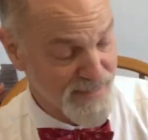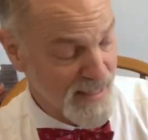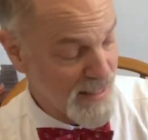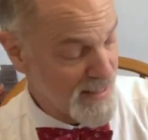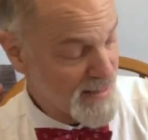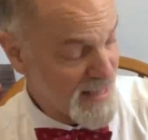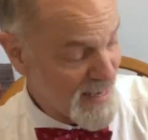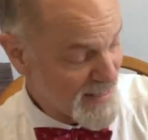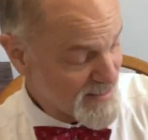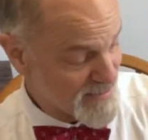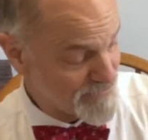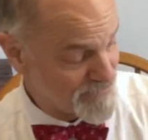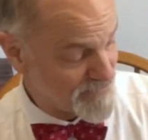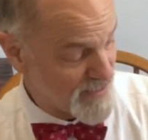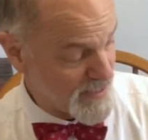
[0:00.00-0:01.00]
that
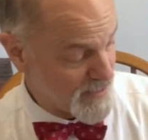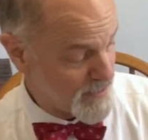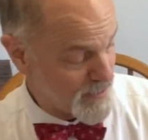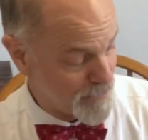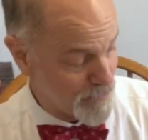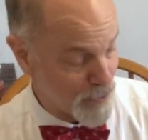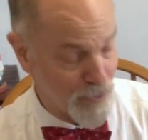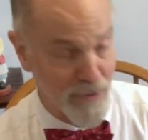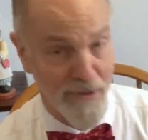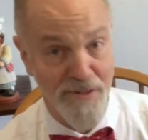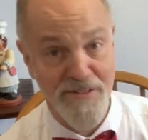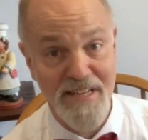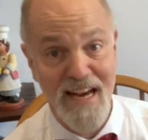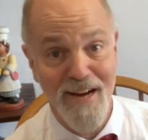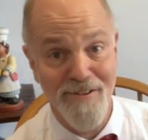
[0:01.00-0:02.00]
boils
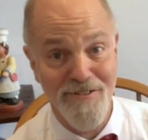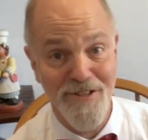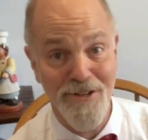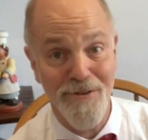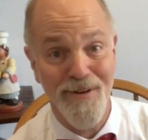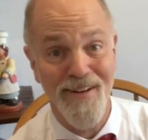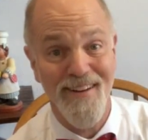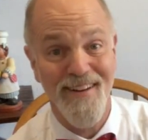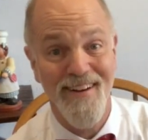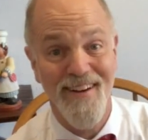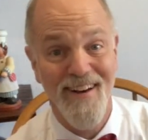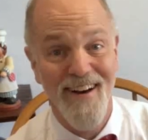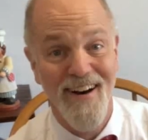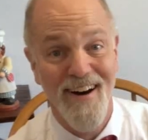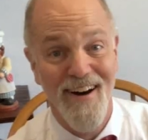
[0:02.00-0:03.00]
down to it.
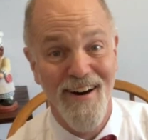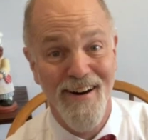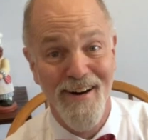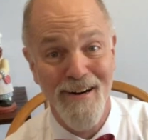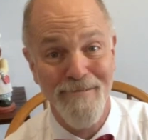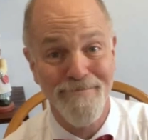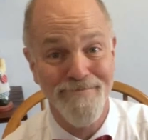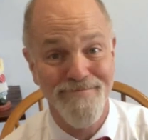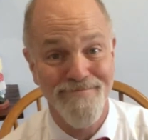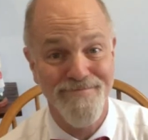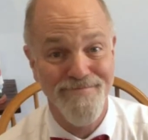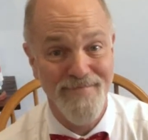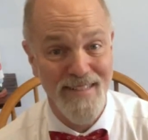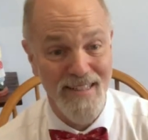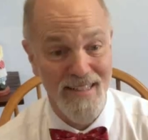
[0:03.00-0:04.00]
Um,
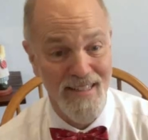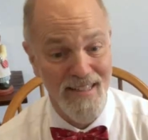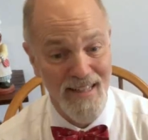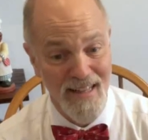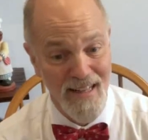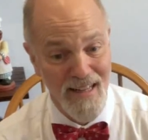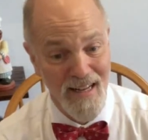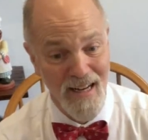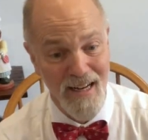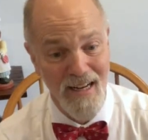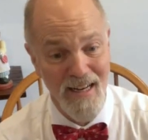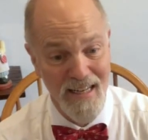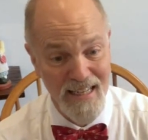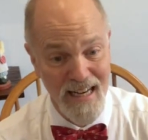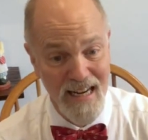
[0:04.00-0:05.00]

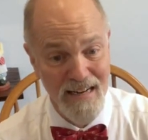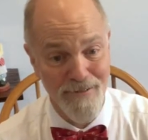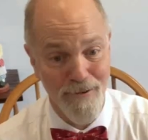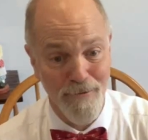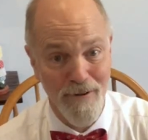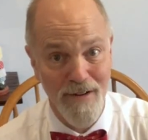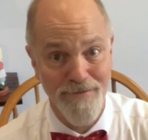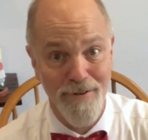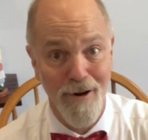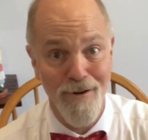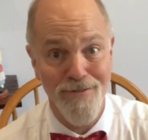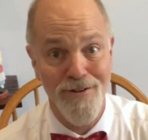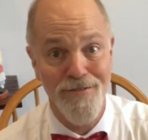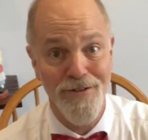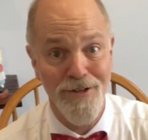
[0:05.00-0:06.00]
kind of a rough
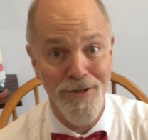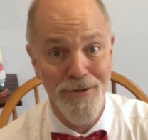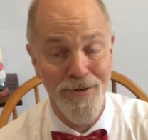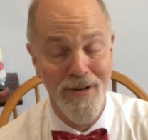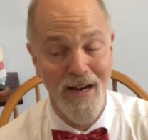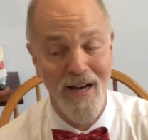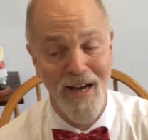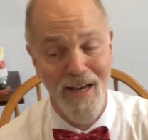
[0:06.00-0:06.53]
overview. I,